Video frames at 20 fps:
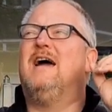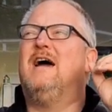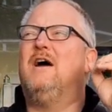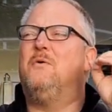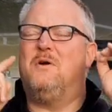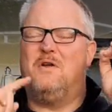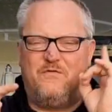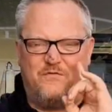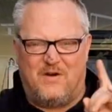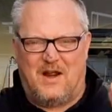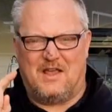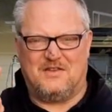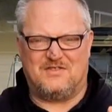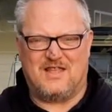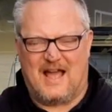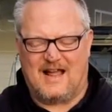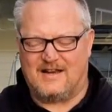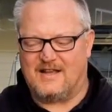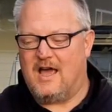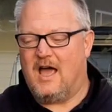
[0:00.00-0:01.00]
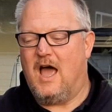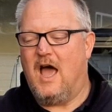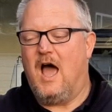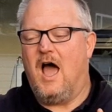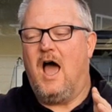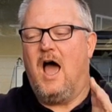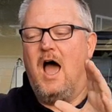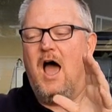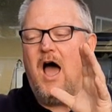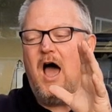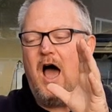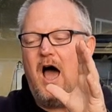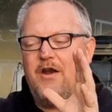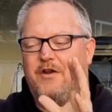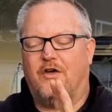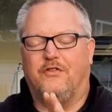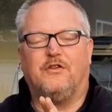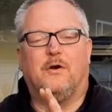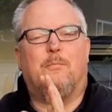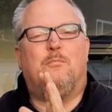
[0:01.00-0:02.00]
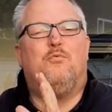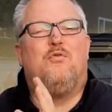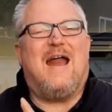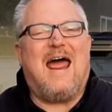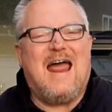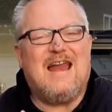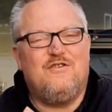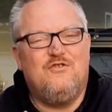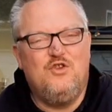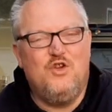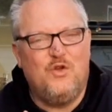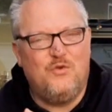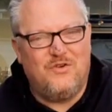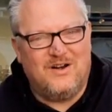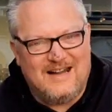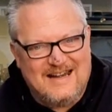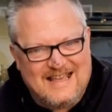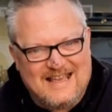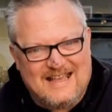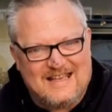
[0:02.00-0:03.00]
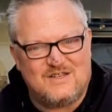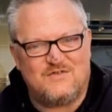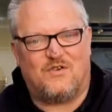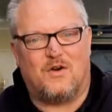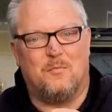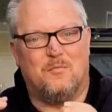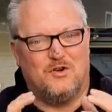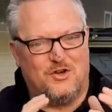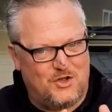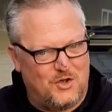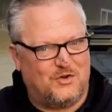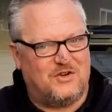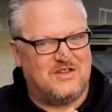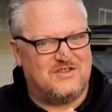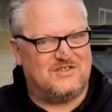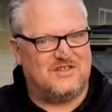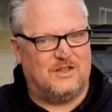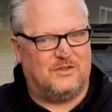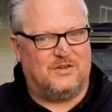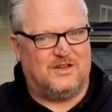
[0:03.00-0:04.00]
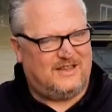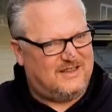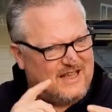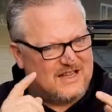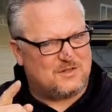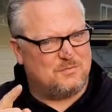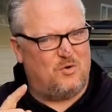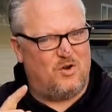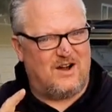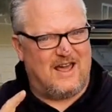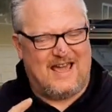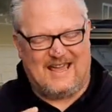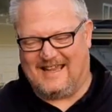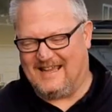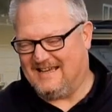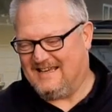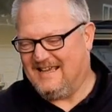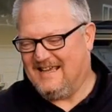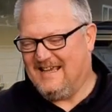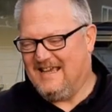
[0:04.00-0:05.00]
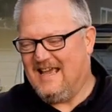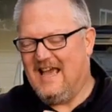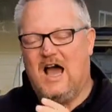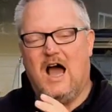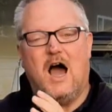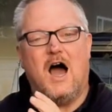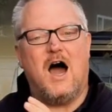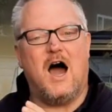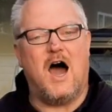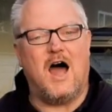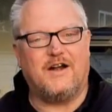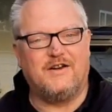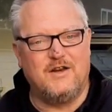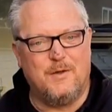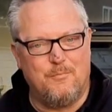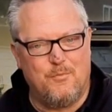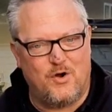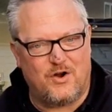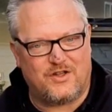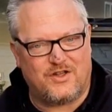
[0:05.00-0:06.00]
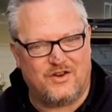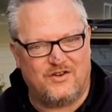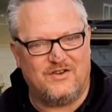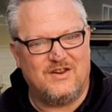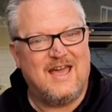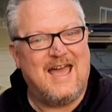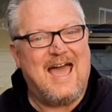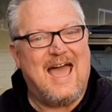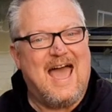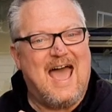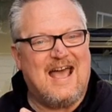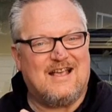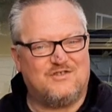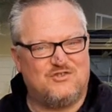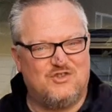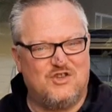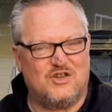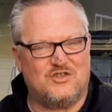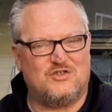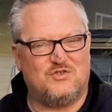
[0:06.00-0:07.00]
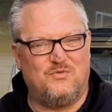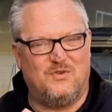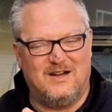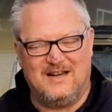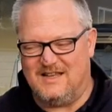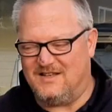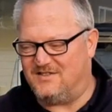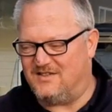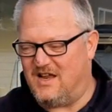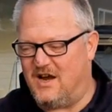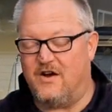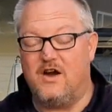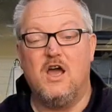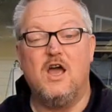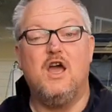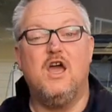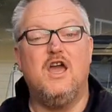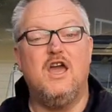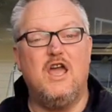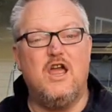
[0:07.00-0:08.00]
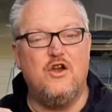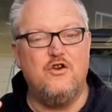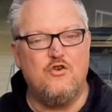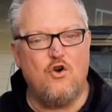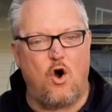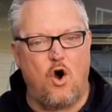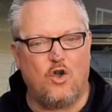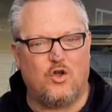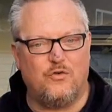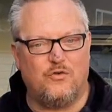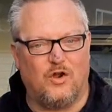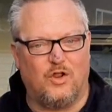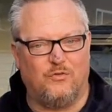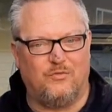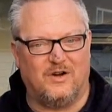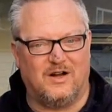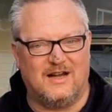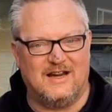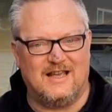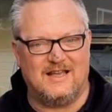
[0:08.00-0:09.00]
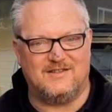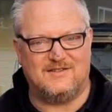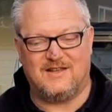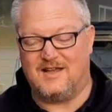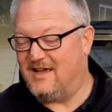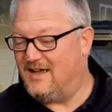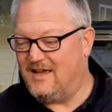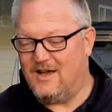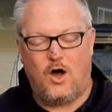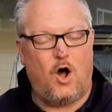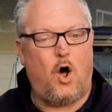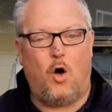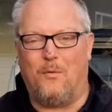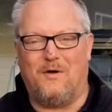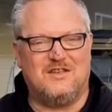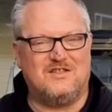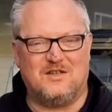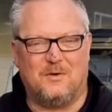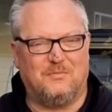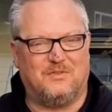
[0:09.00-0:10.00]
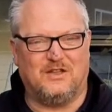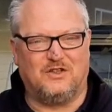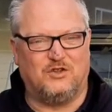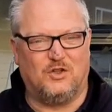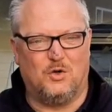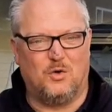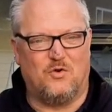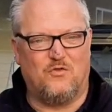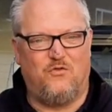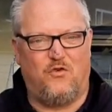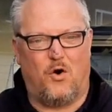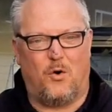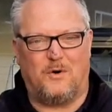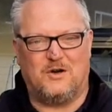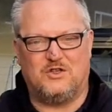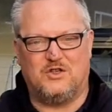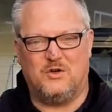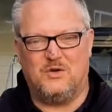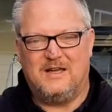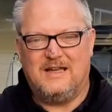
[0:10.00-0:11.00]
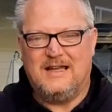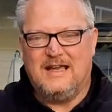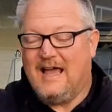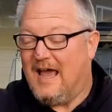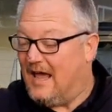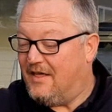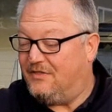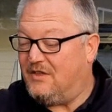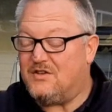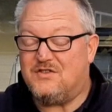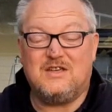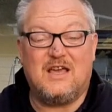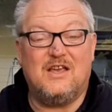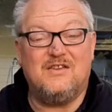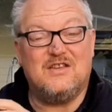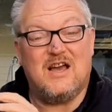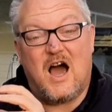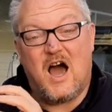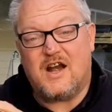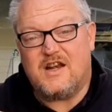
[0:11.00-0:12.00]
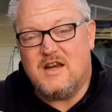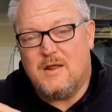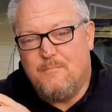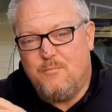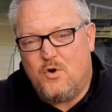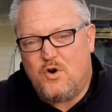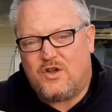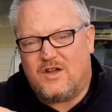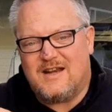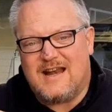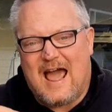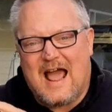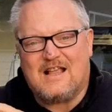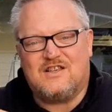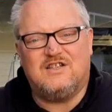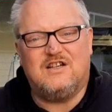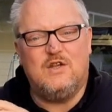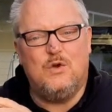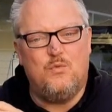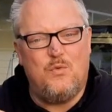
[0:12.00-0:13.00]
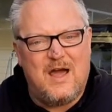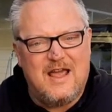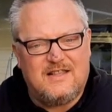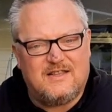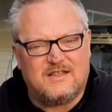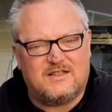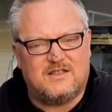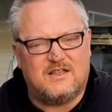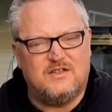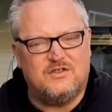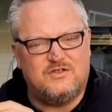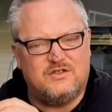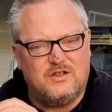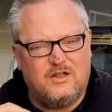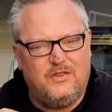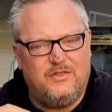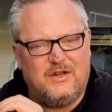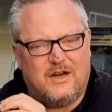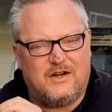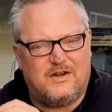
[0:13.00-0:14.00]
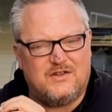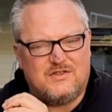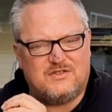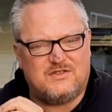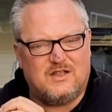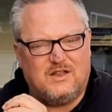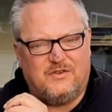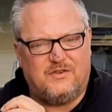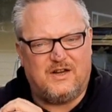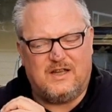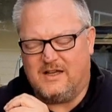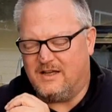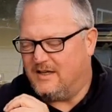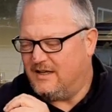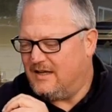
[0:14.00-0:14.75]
rephrase that. Another brand new release from a new distillery. That's more like it. Ardnamurchan has just released their inaugural release. Always something to look forward to. In this case, Ardnamurchan actually waited until their distillery